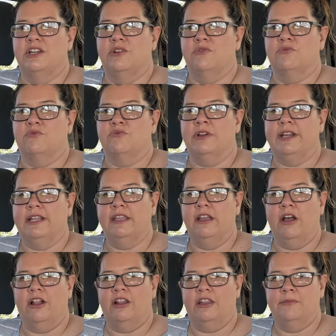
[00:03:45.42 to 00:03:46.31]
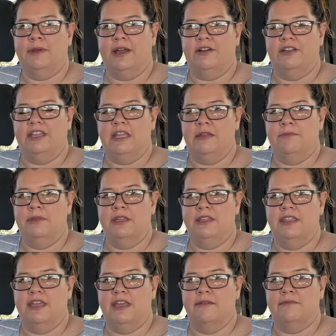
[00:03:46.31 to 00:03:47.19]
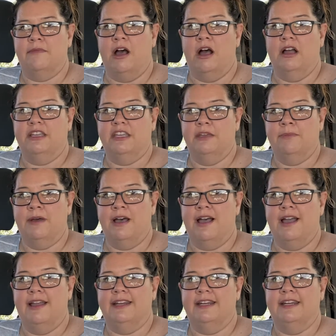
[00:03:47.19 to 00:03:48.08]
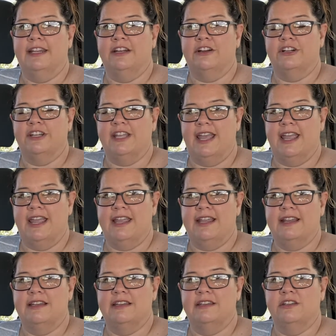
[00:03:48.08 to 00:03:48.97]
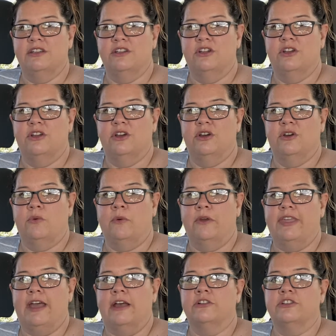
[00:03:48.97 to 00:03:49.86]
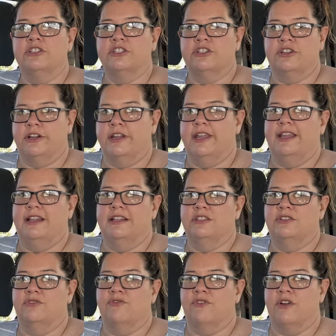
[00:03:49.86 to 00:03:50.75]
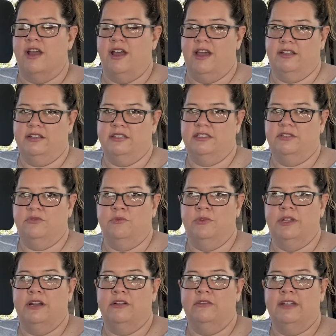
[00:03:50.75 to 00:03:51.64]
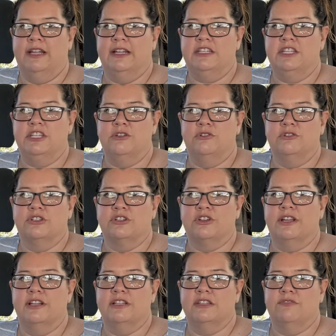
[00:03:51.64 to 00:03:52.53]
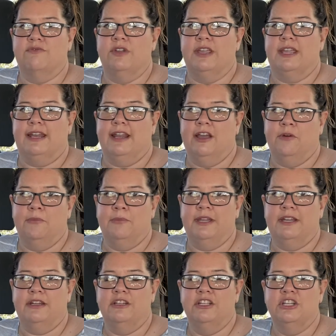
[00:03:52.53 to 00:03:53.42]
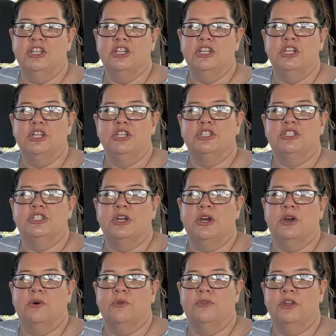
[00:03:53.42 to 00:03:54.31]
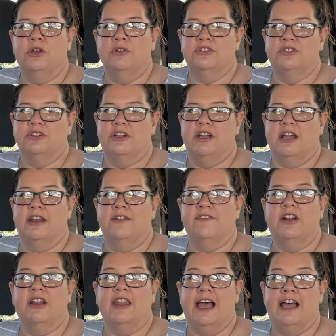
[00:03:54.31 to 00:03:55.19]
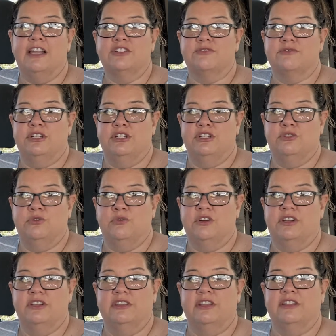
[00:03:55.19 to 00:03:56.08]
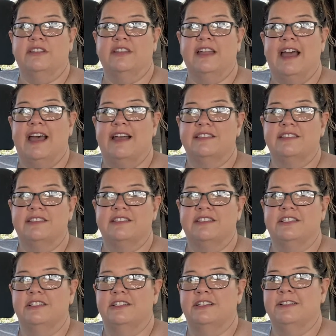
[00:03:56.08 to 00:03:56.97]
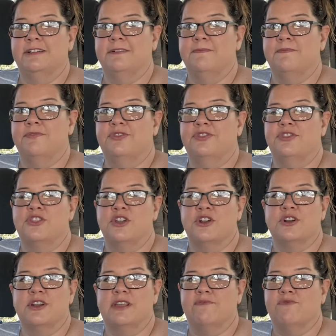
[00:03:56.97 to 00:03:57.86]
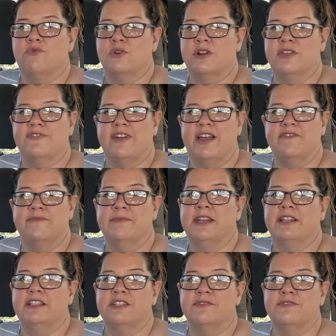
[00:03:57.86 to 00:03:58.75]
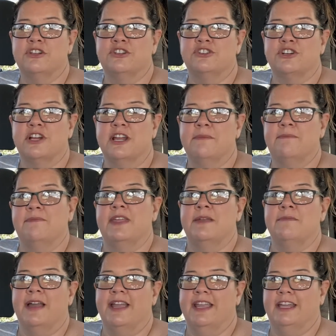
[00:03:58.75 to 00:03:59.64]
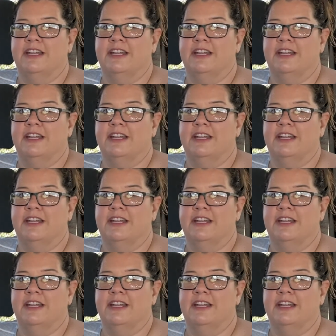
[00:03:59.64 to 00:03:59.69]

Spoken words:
really all about keeping them occupied and entertained without screens for us. We don't like to use screens if we can help it. So those are kind of our last resort. The last 30-45 minutes of the trip, they might get a